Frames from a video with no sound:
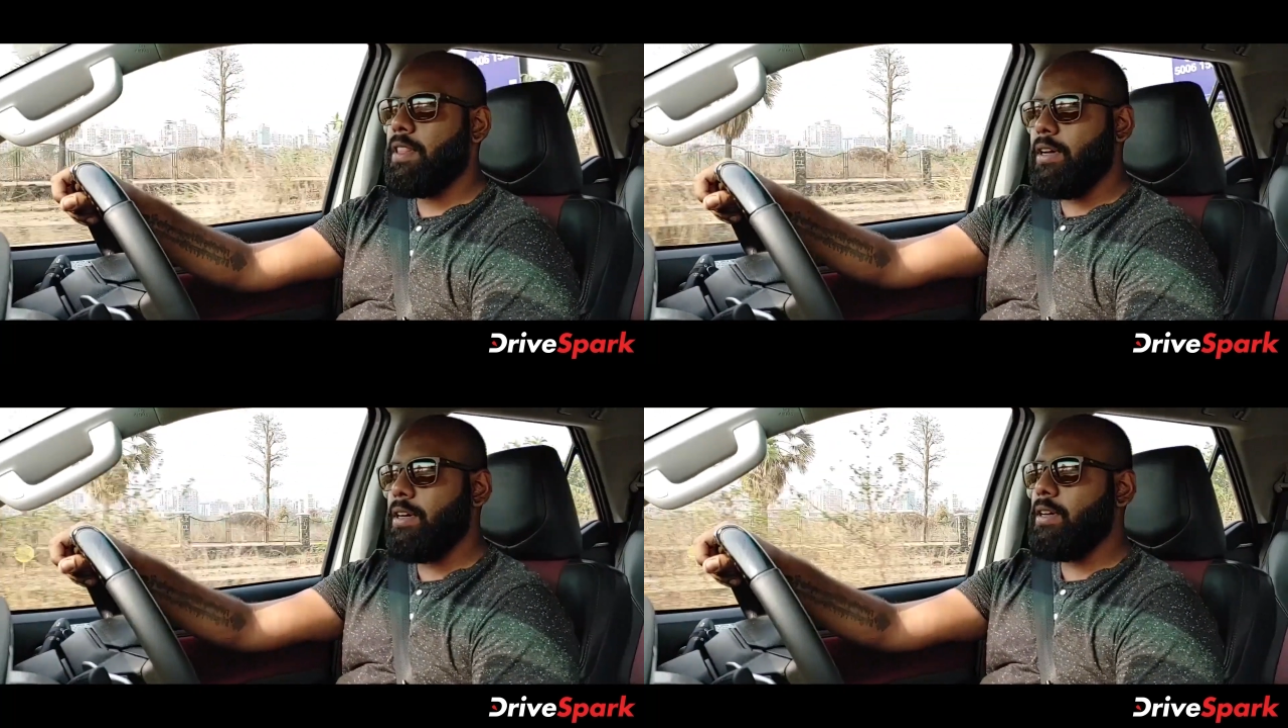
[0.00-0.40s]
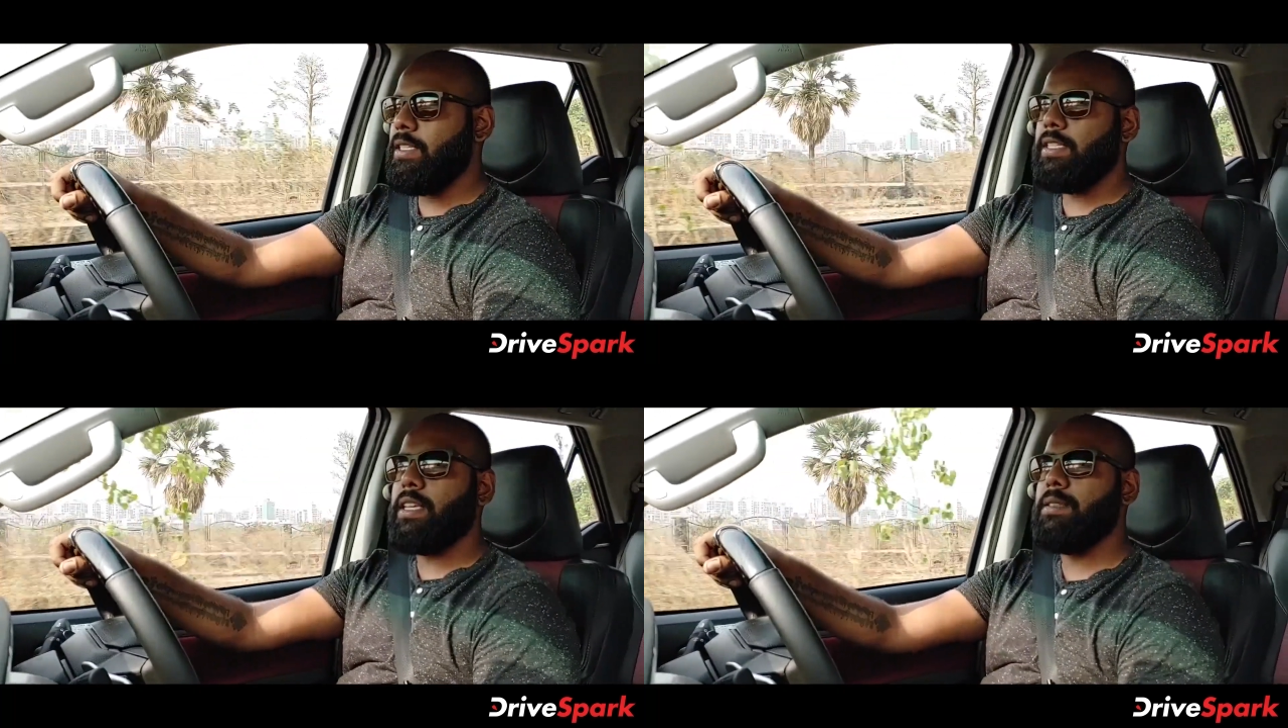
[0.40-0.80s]
a
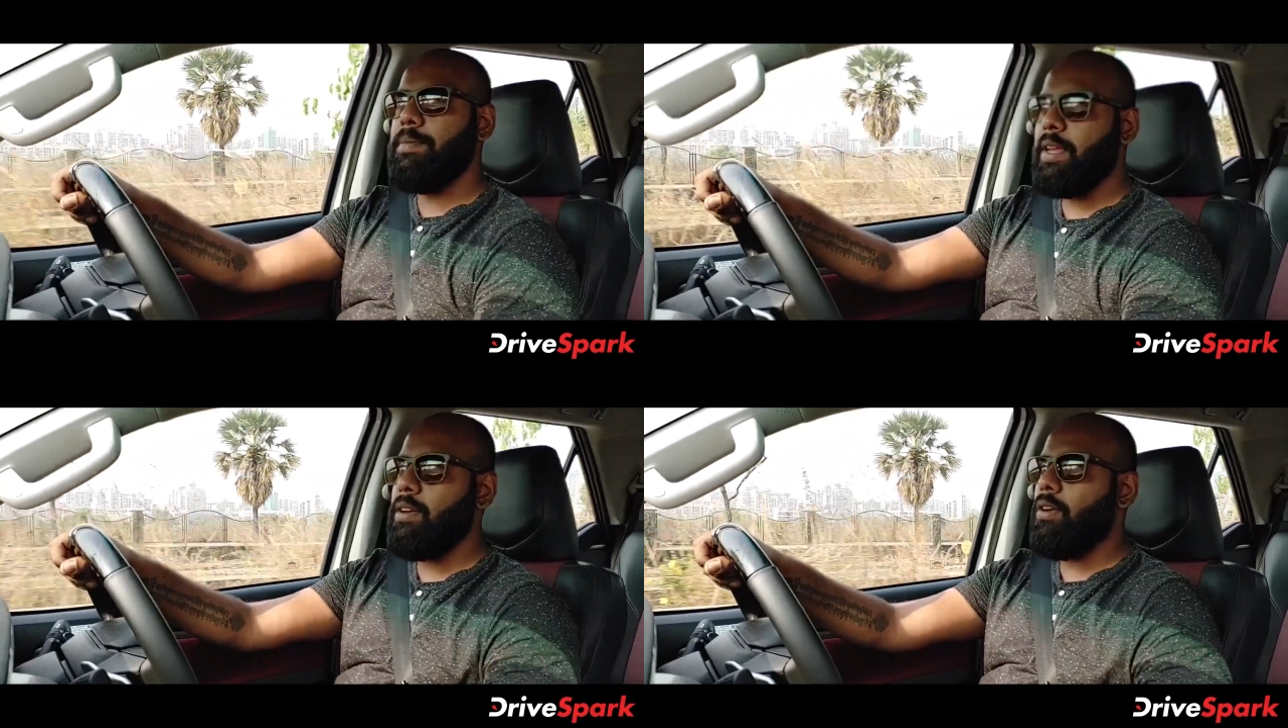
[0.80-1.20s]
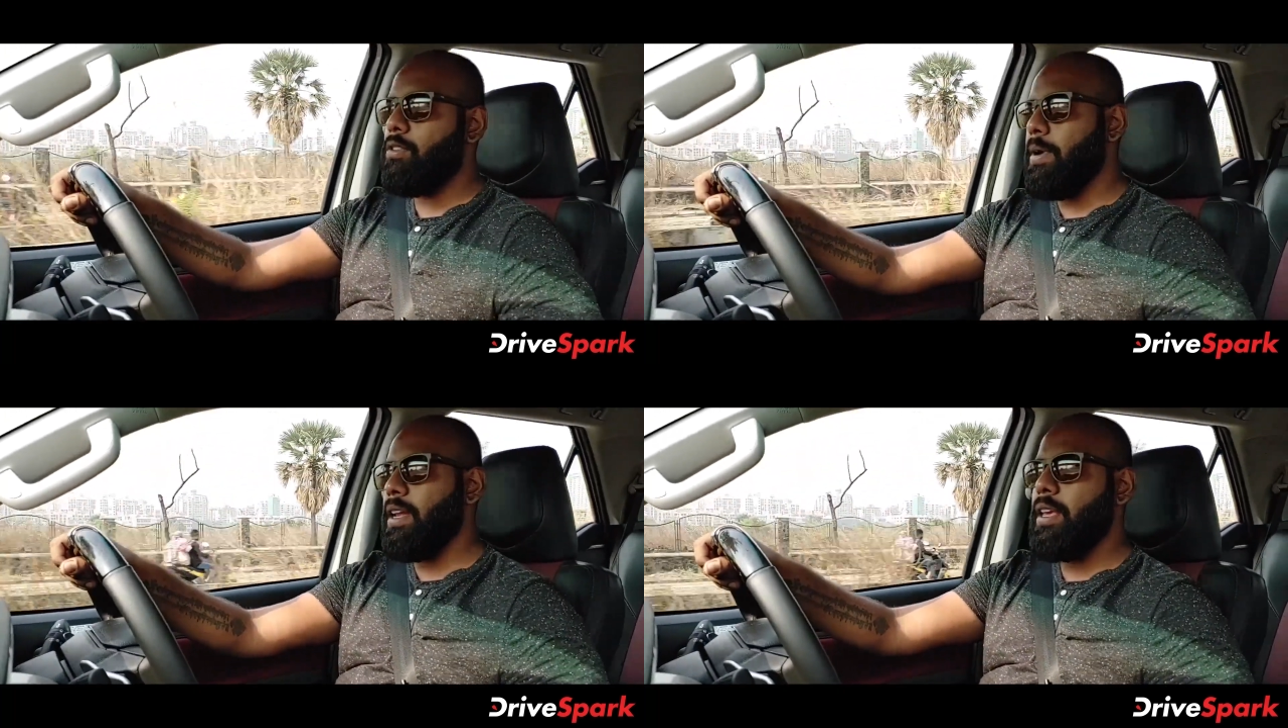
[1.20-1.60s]
6-speed
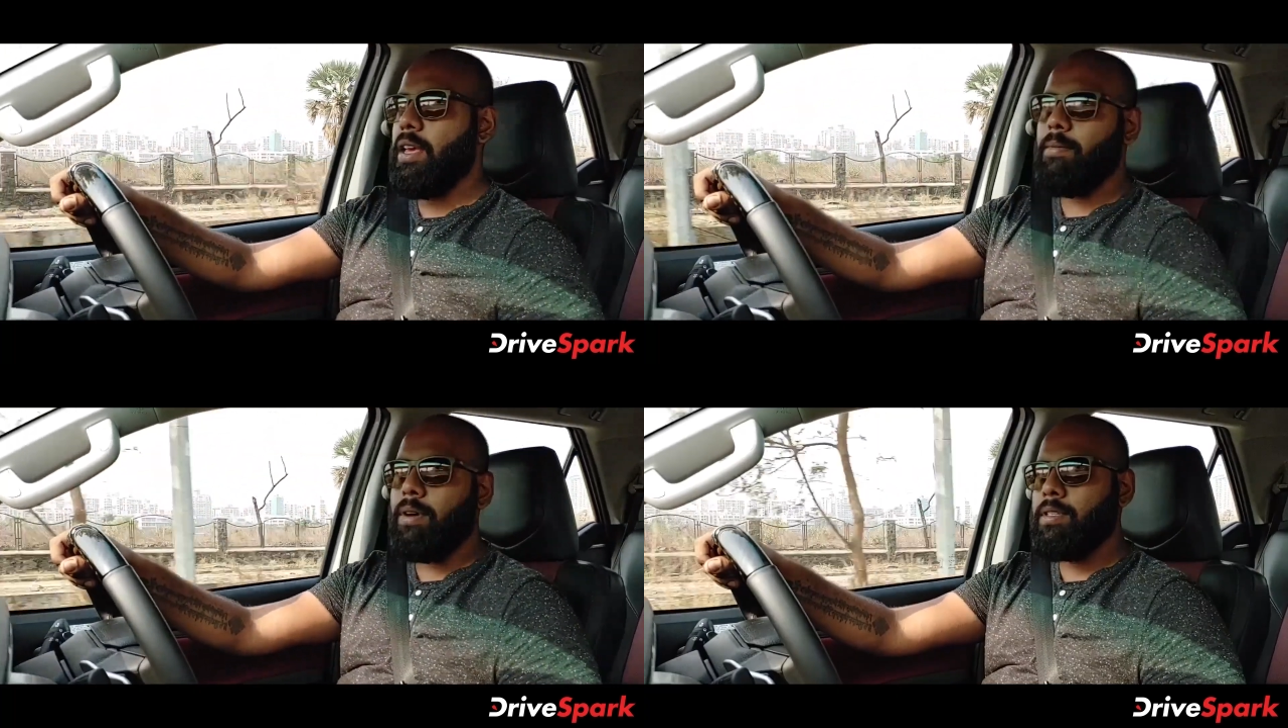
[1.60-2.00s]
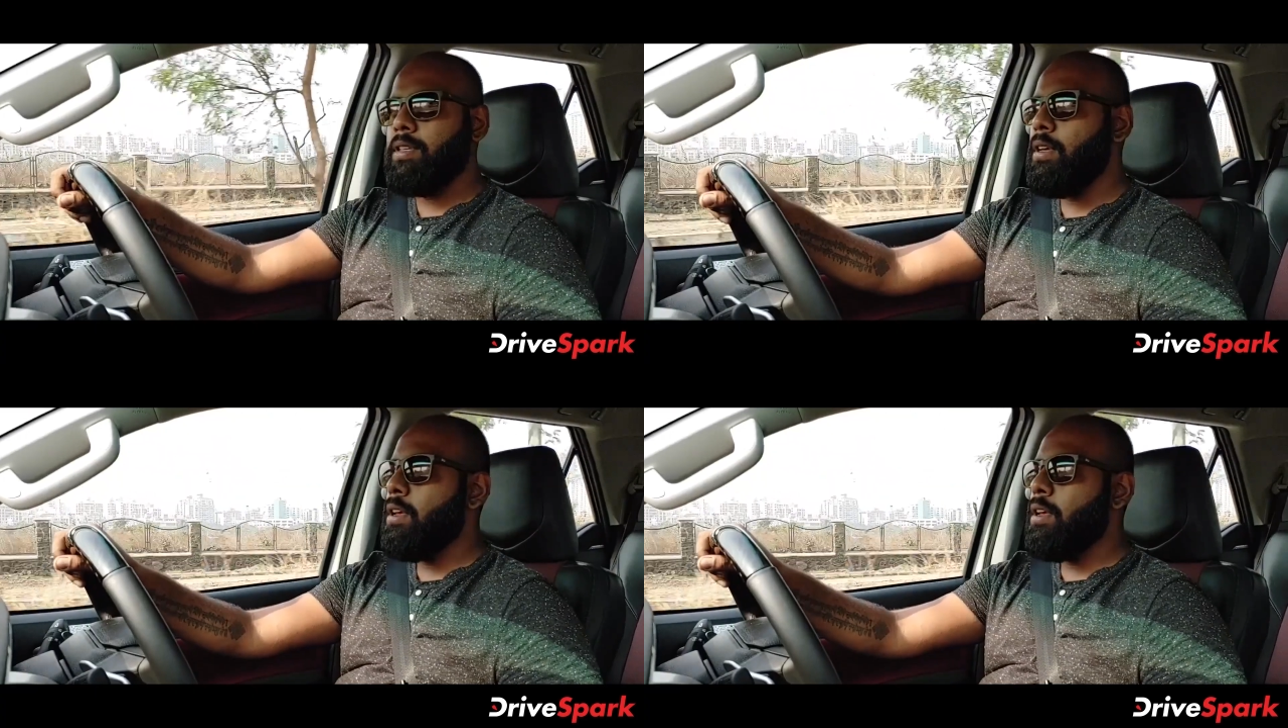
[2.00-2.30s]
automatic gearbox.